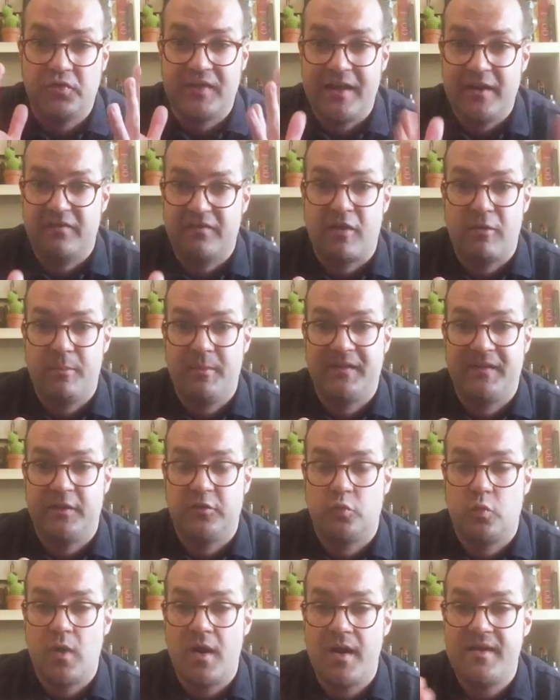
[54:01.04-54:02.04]
types of
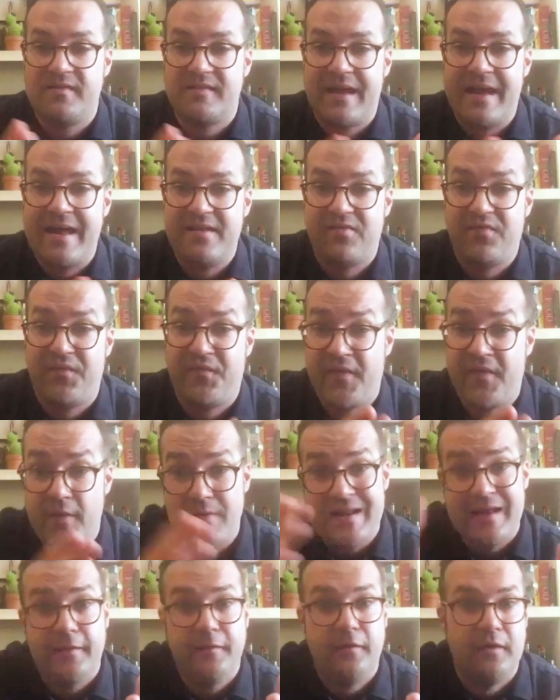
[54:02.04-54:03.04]
aromatized wines have
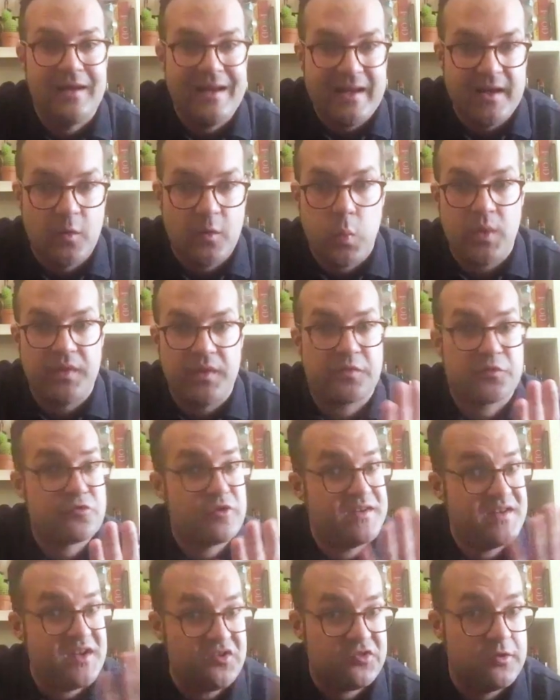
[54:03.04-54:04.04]
very little link with
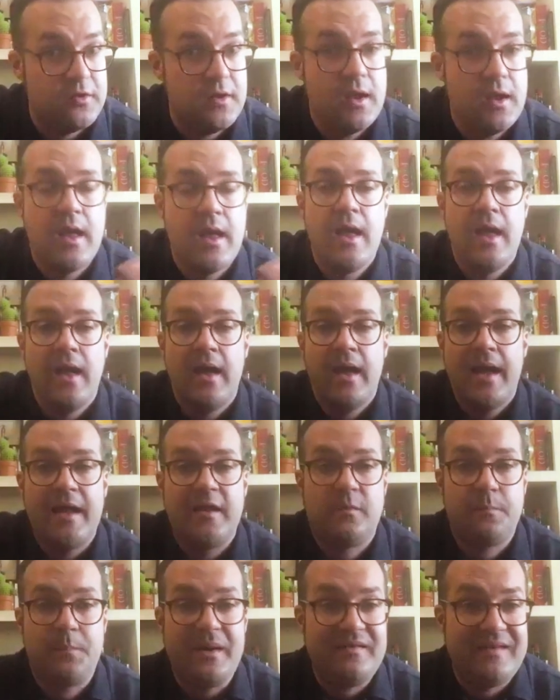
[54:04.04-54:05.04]
tradition.
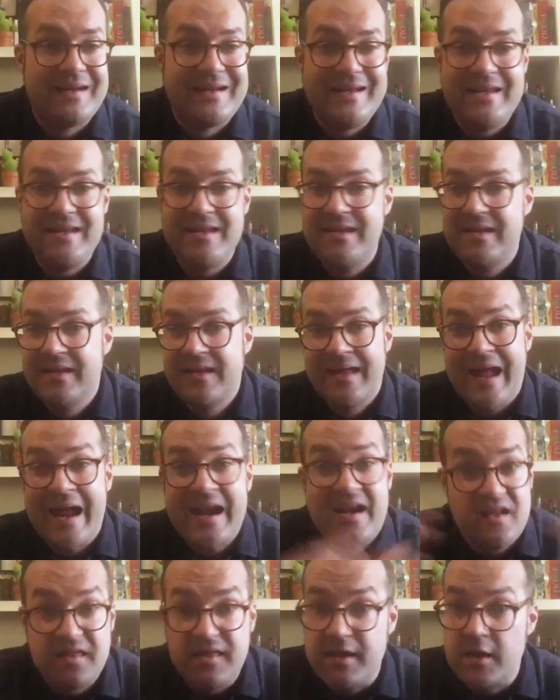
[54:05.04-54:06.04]
It's basically
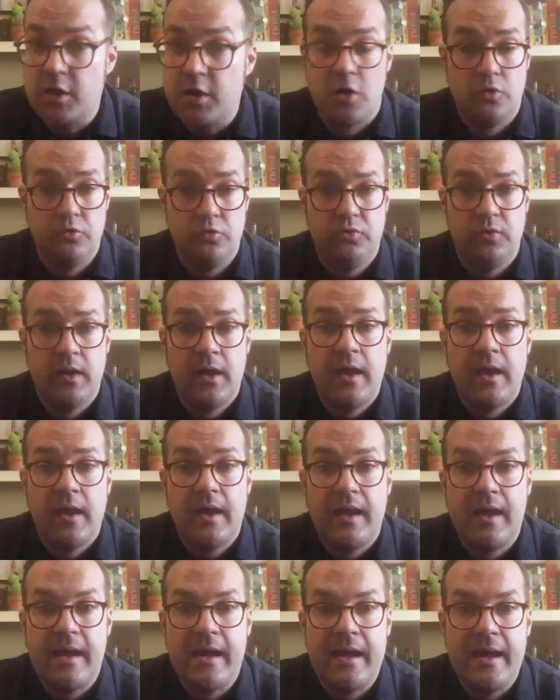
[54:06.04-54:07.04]
anything goes,
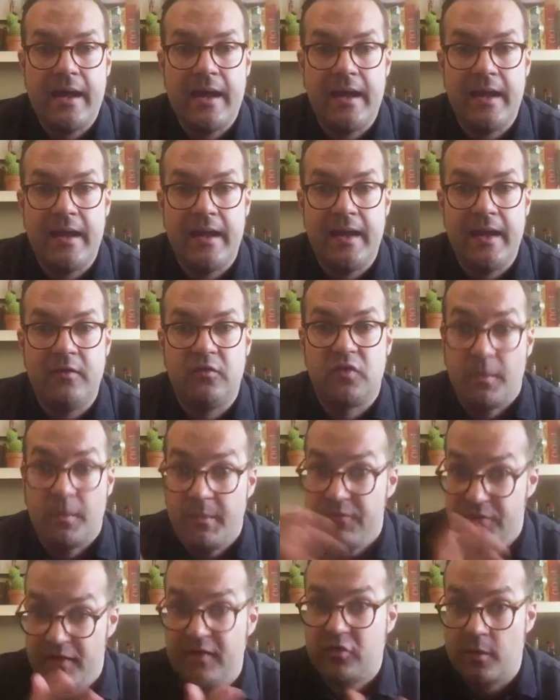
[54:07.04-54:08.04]
and some
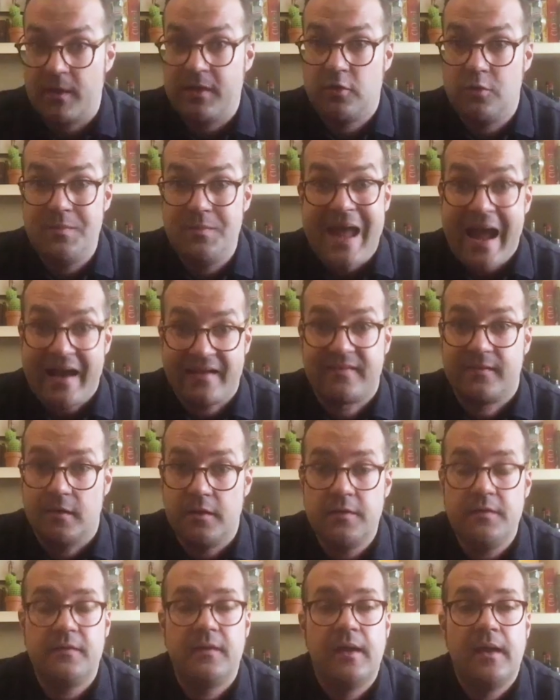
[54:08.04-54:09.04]
of it is going to be
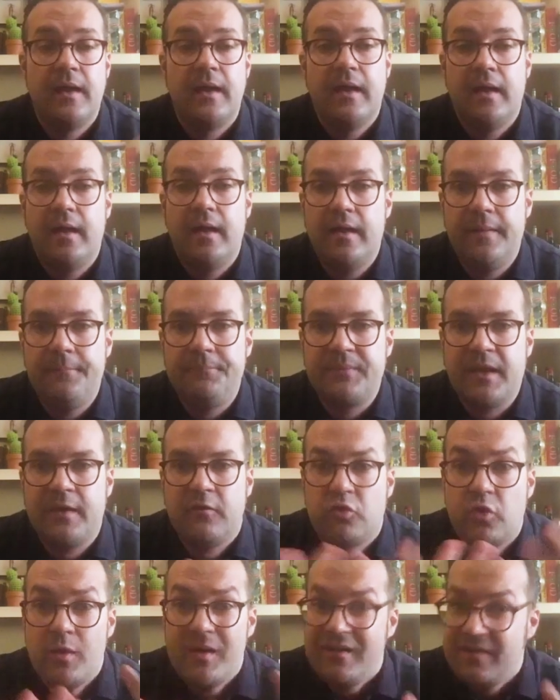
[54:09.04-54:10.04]
excellent. Um,
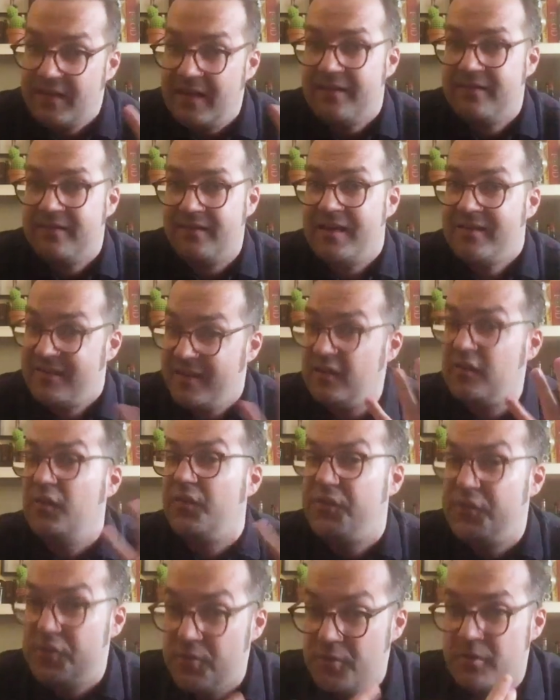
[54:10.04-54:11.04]
so is, is, is this the
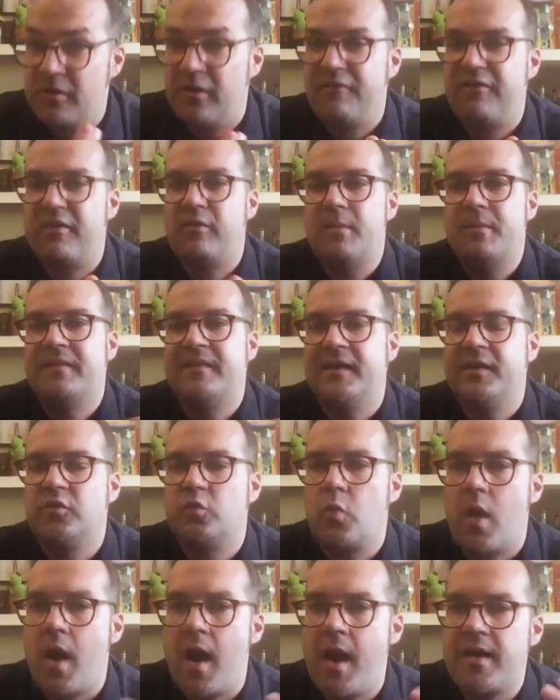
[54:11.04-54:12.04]
future of aromatized
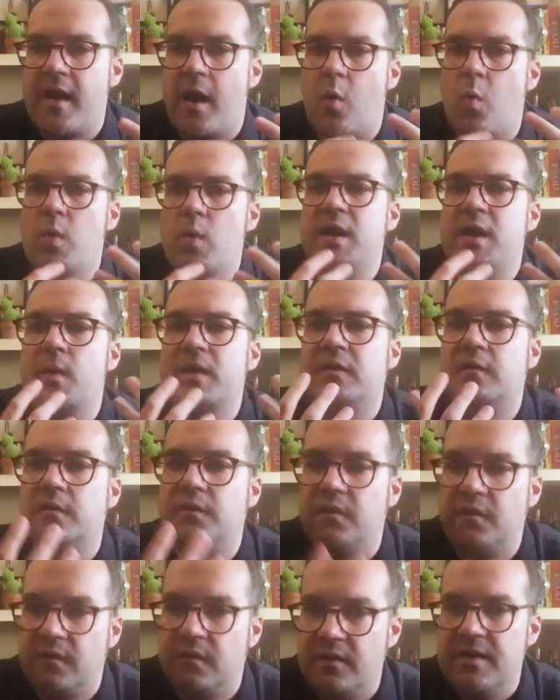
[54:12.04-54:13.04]
wine? Are we going to
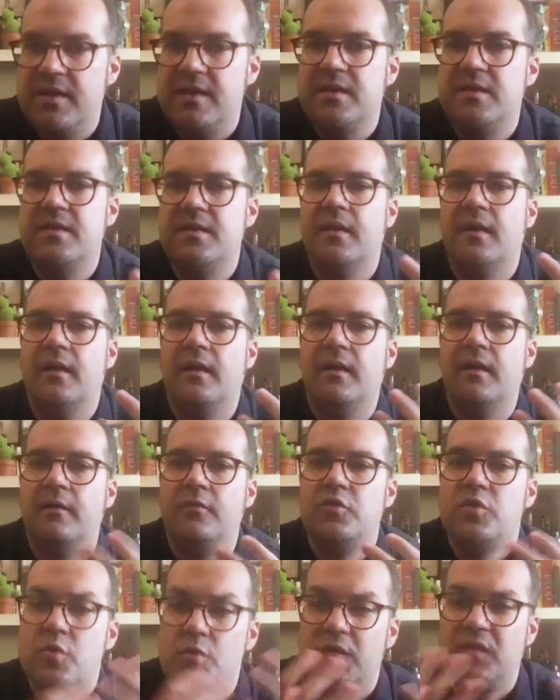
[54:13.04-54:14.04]
see uh,
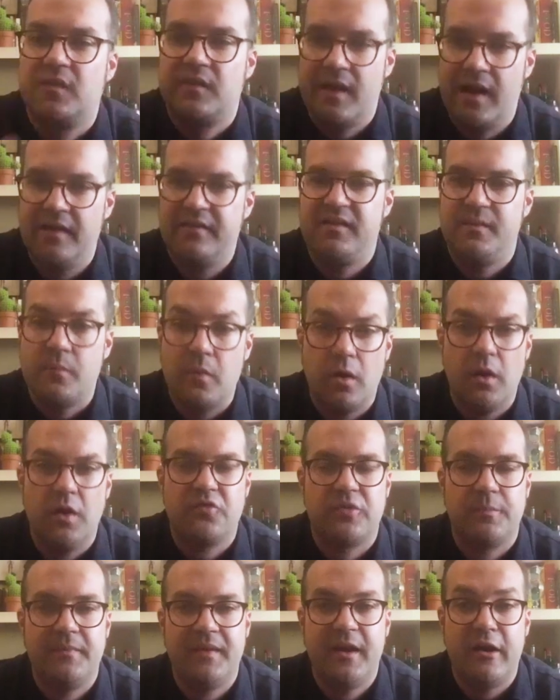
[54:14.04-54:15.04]
new styles emerge
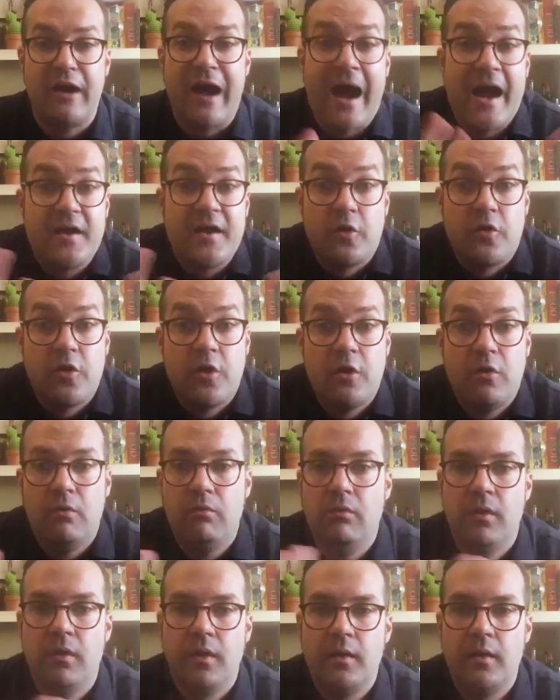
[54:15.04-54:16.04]
from there? I don't
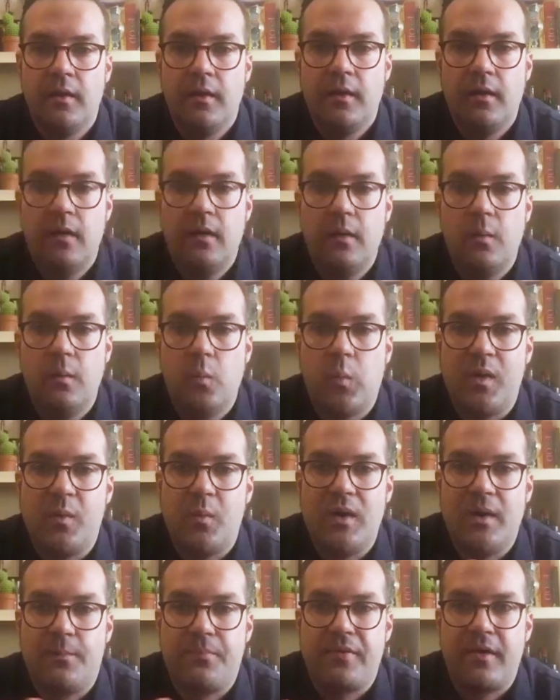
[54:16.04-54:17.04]
know. Uh, we
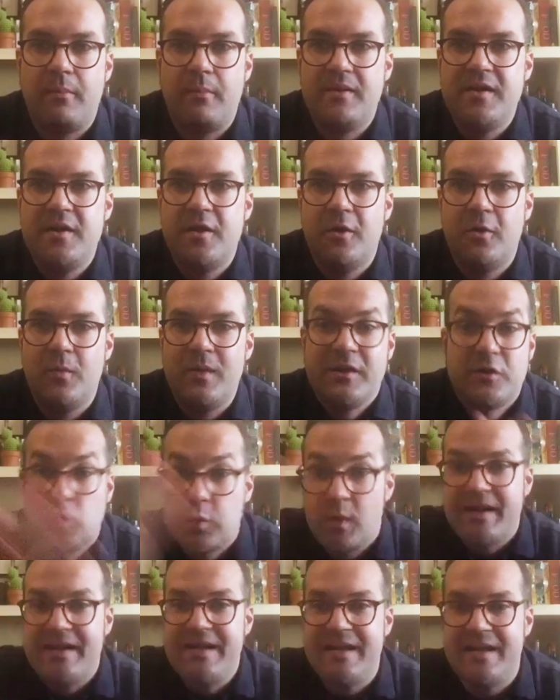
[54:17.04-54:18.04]
will probably know in
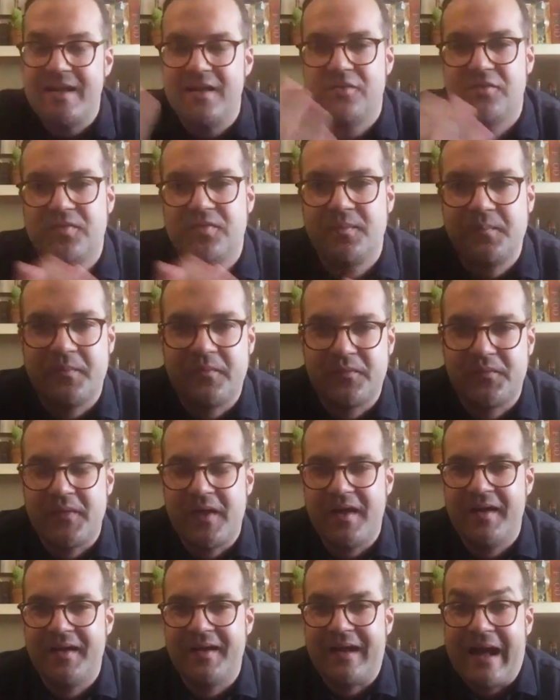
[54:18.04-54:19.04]
twenty years.
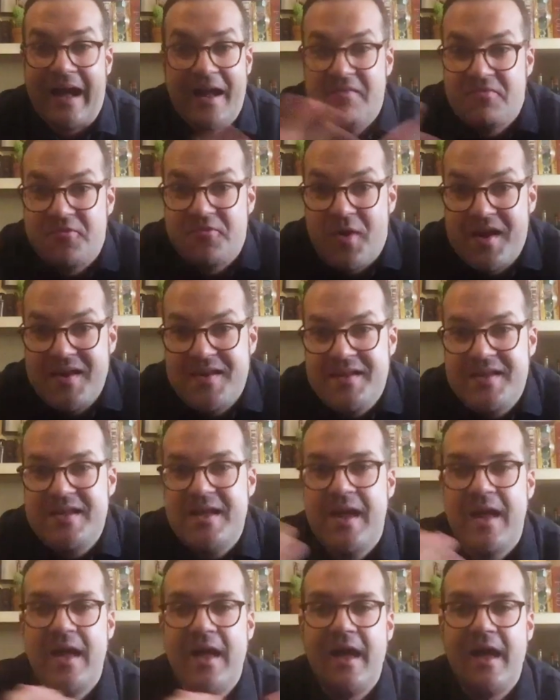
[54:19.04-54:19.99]
Uh, I have no idea.